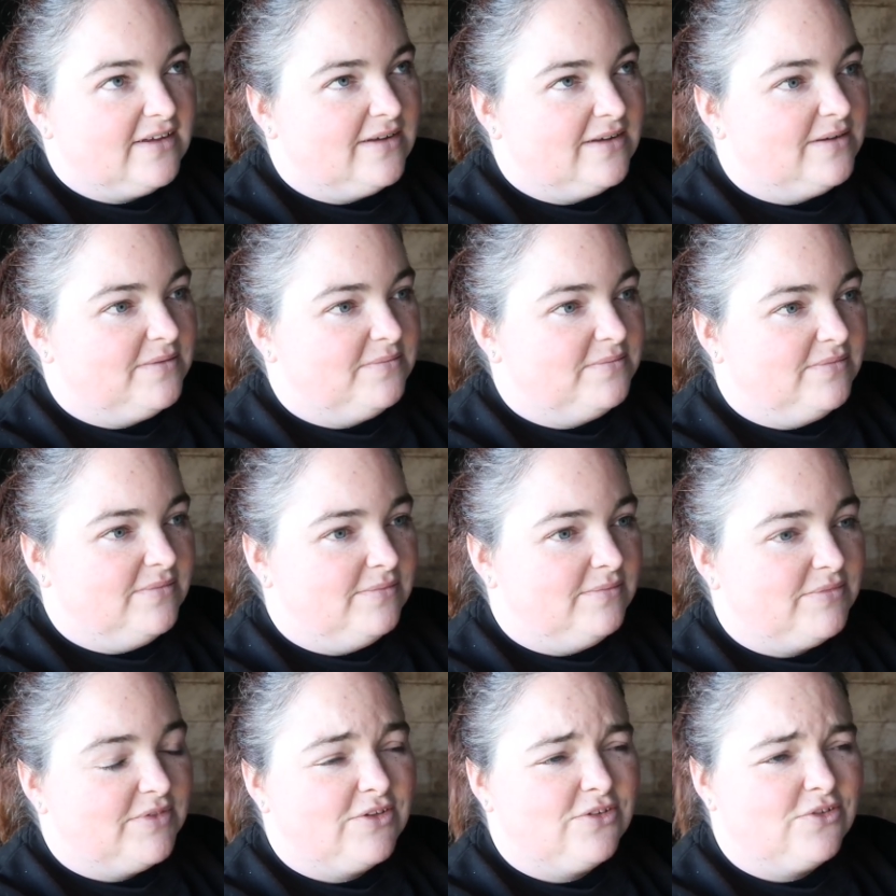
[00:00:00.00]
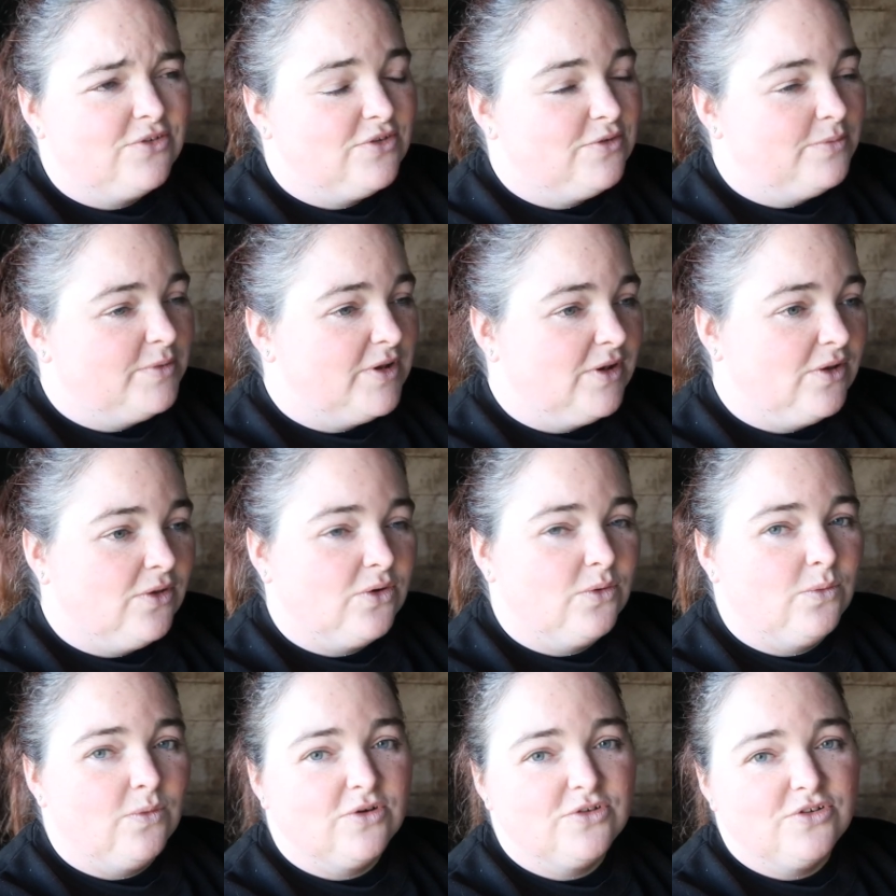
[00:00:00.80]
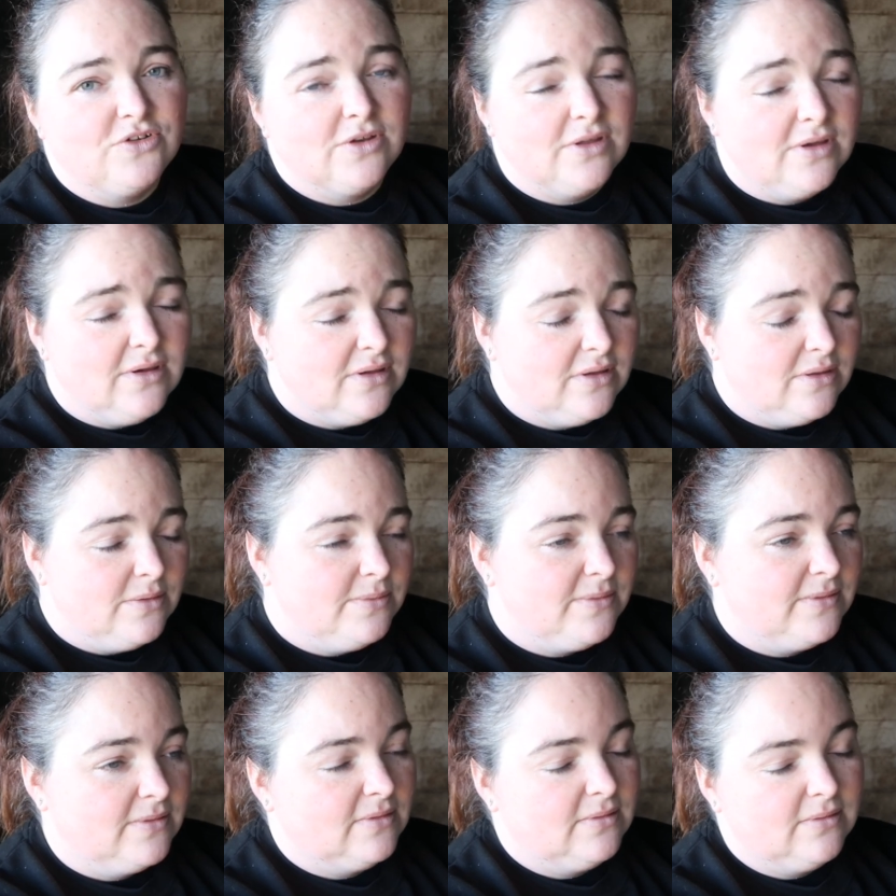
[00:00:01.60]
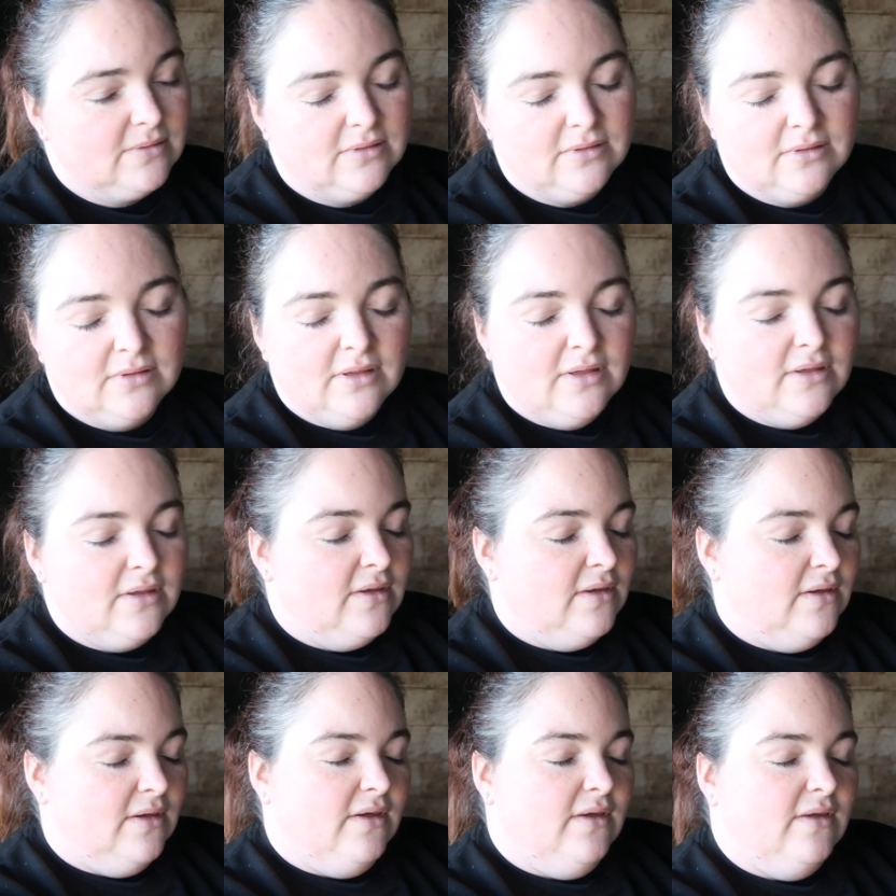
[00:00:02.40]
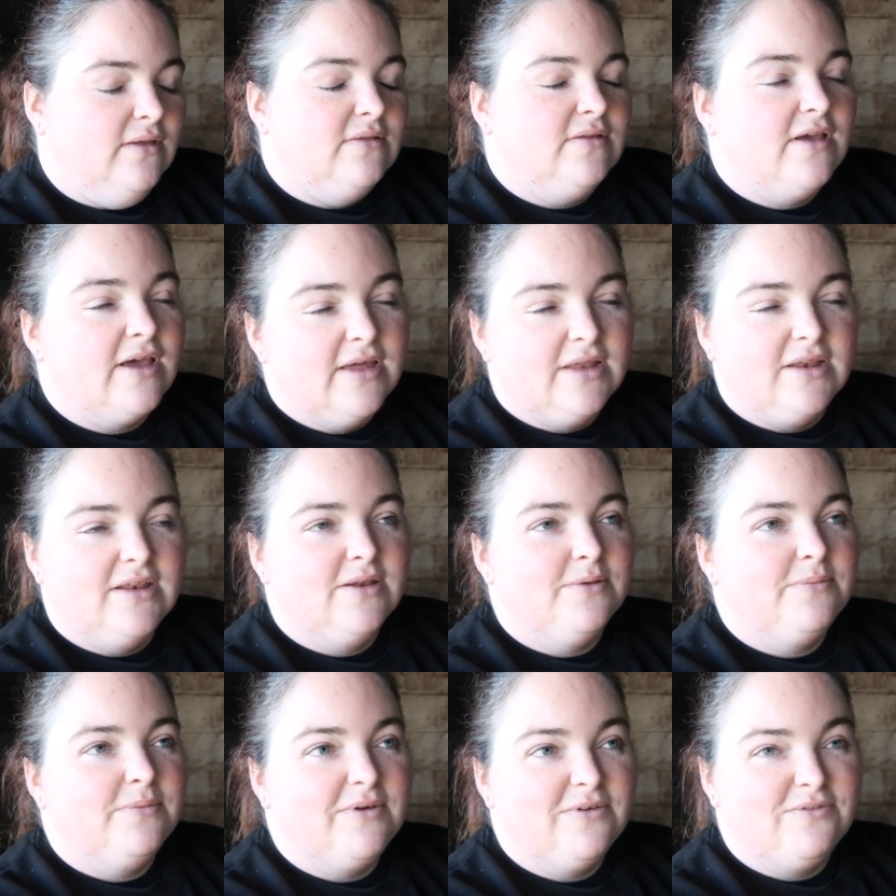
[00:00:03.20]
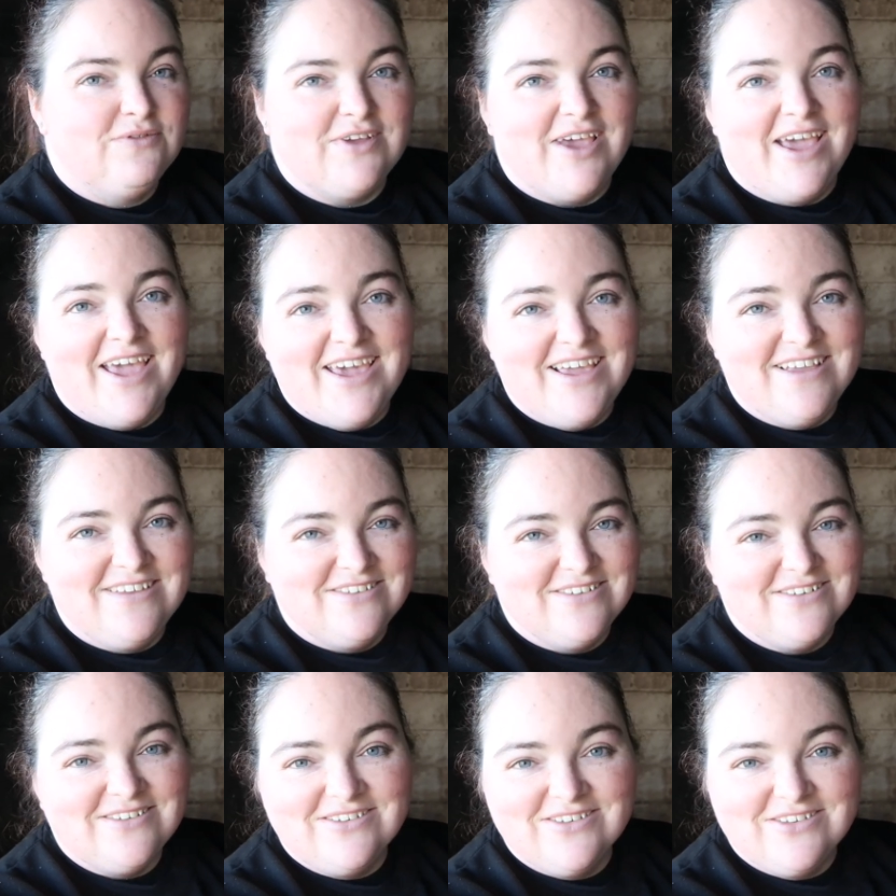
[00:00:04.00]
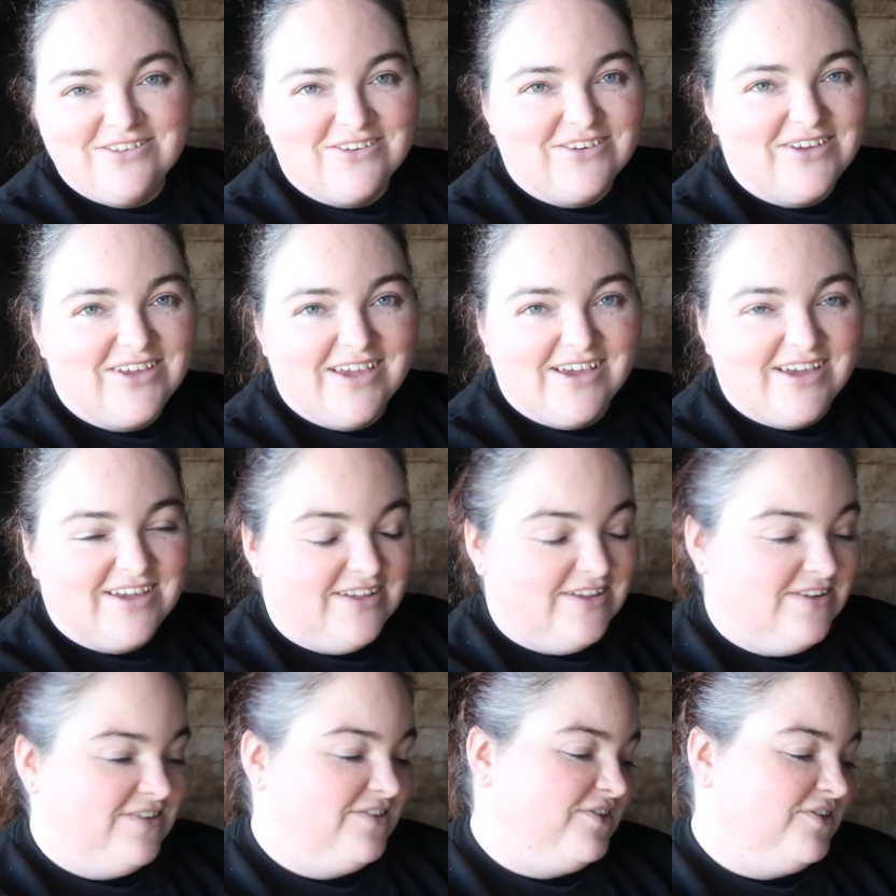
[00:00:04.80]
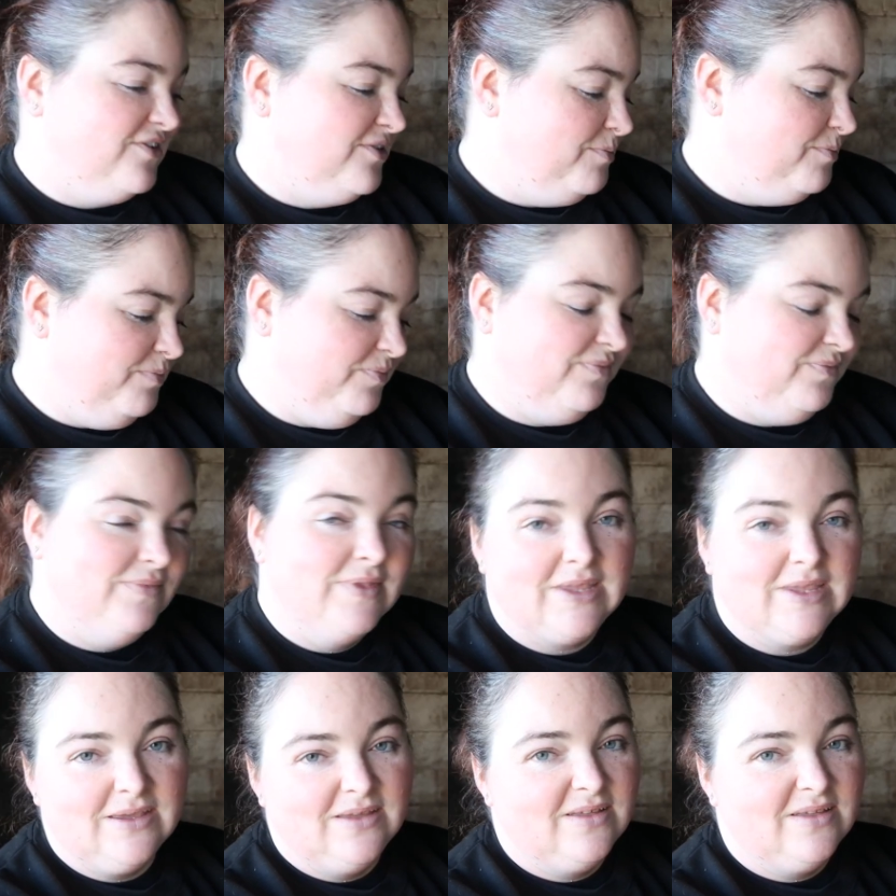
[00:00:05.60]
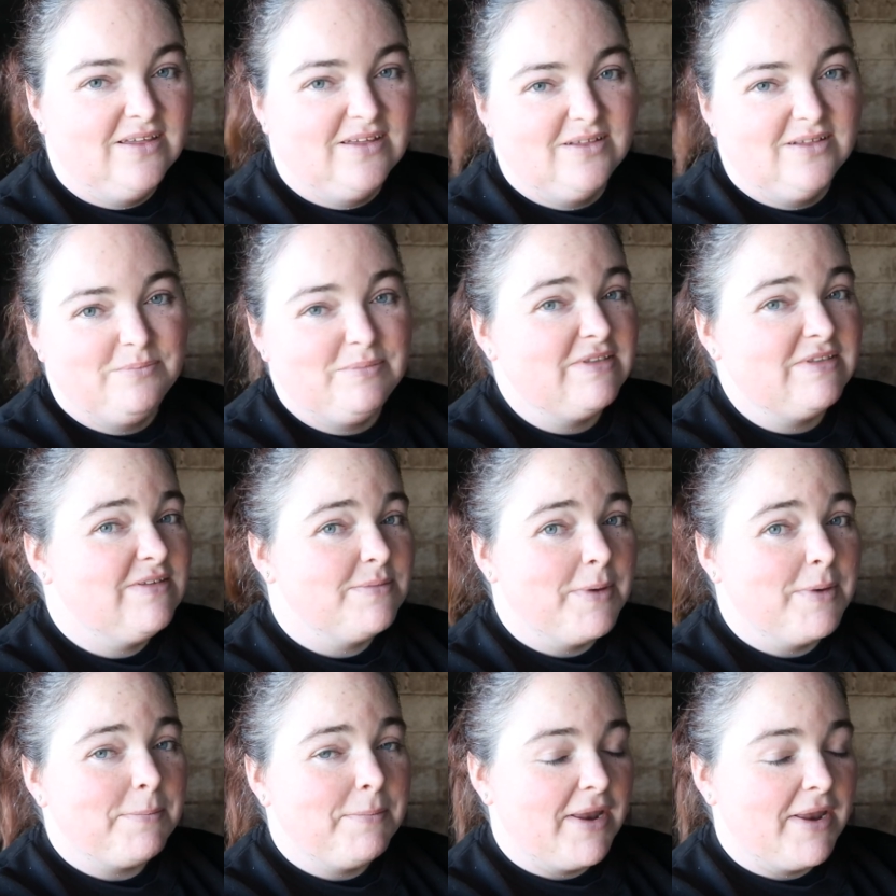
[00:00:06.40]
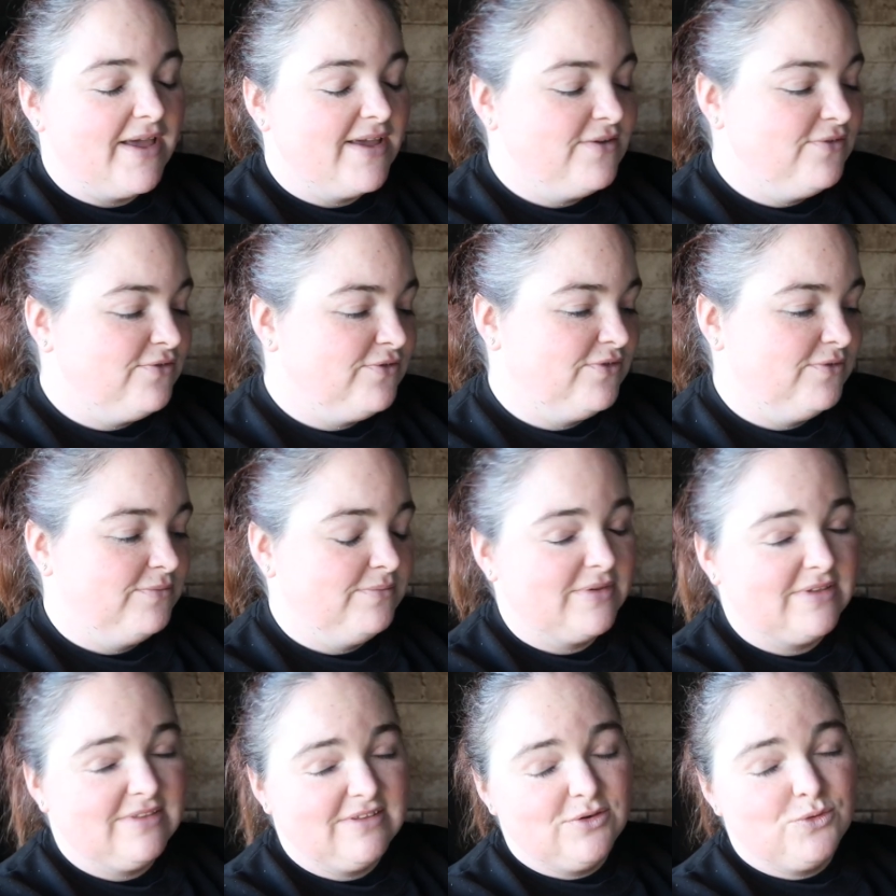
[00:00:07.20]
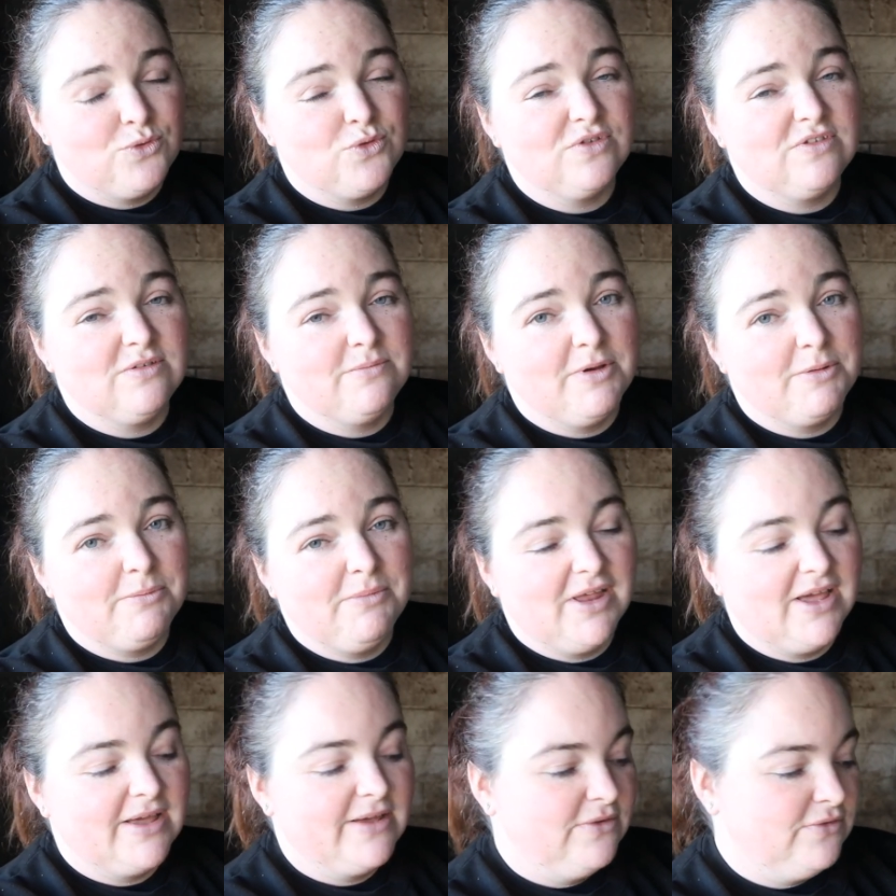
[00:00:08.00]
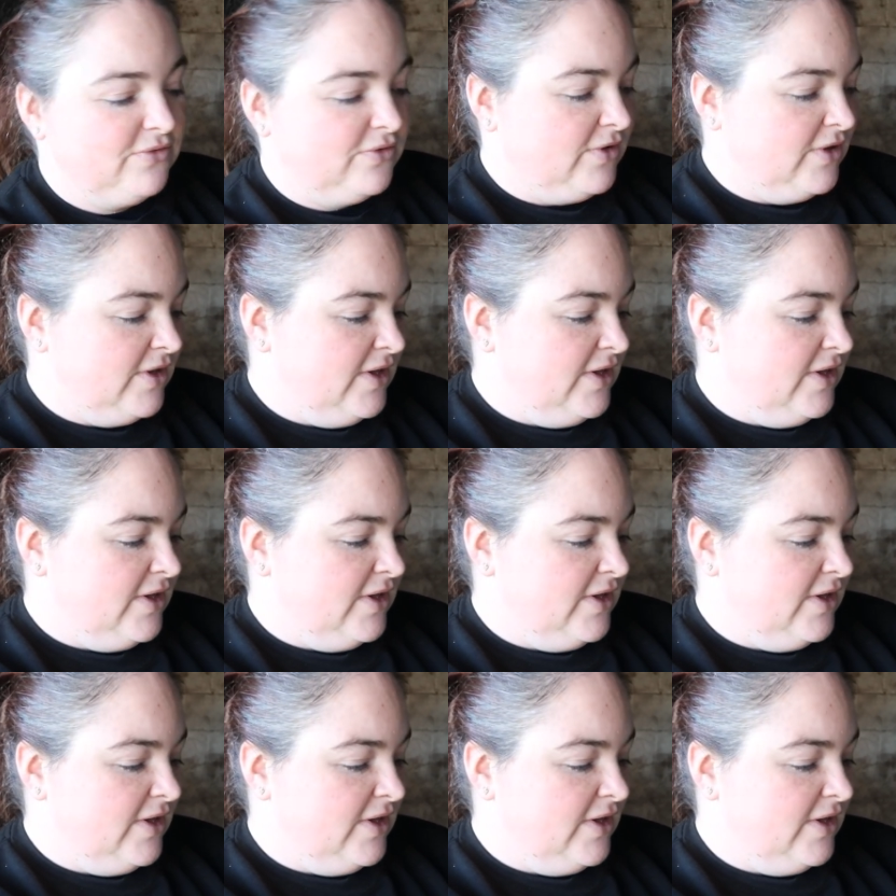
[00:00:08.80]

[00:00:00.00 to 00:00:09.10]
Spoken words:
There's also been a lot of washing up and tidying up after Hazel. So yeah, it's just busy mum life, busy horsey mum life.